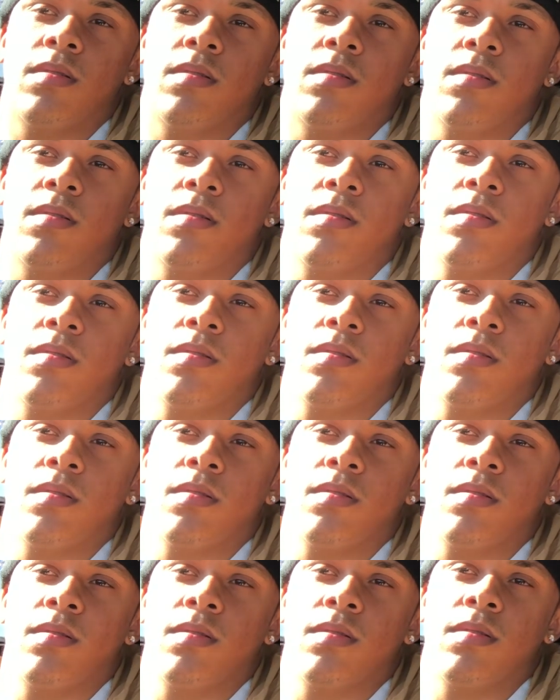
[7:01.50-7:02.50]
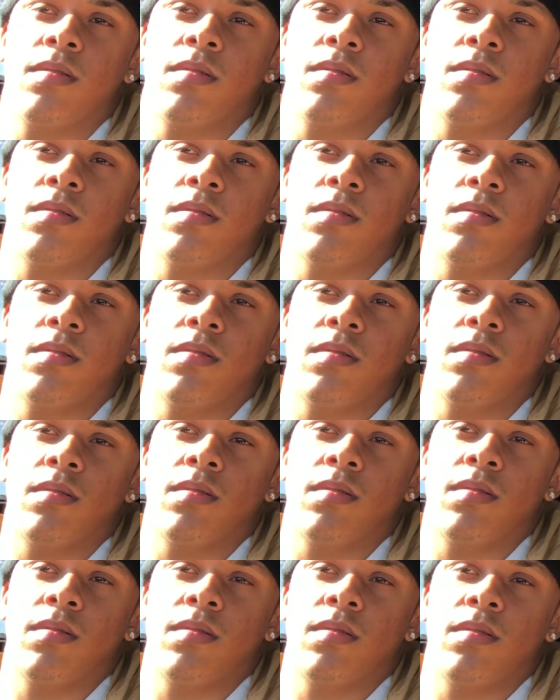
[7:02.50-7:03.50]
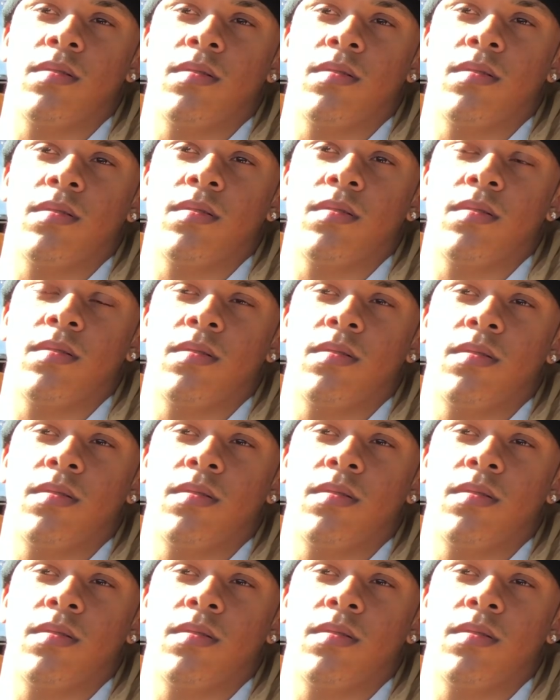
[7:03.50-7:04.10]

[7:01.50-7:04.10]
(not speaking)